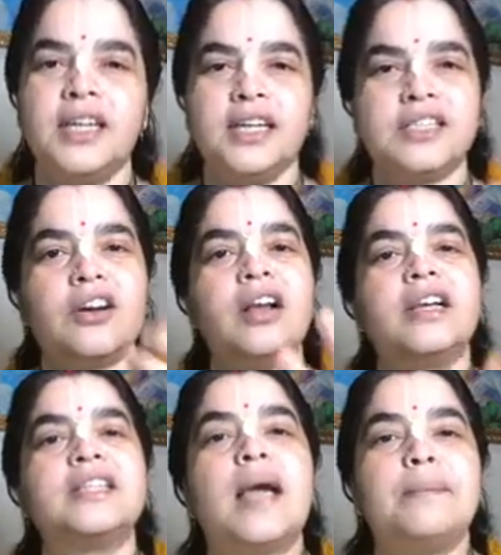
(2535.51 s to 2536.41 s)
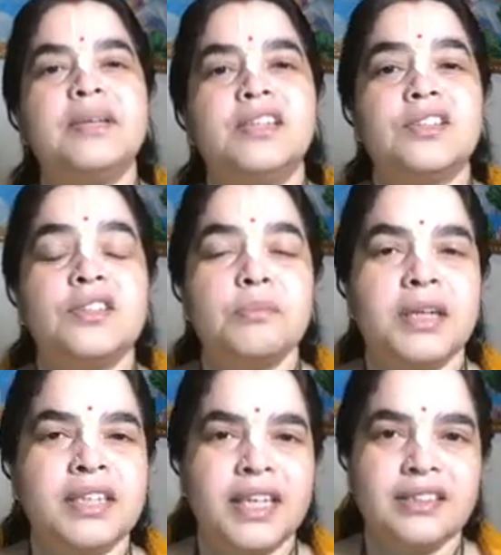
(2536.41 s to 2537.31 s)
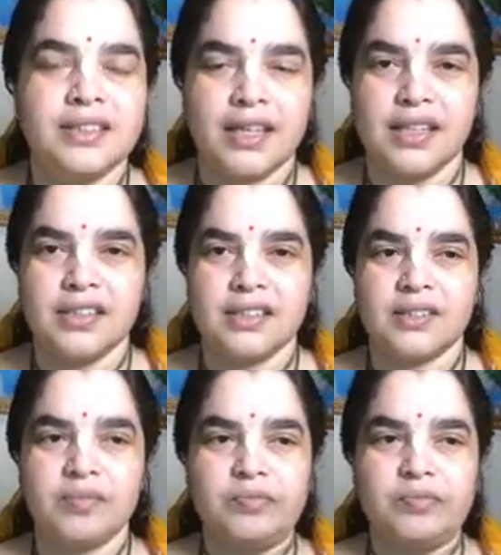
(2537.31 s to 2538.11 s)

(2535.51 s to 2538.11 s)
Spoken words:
is called as happiness in the mundane sense.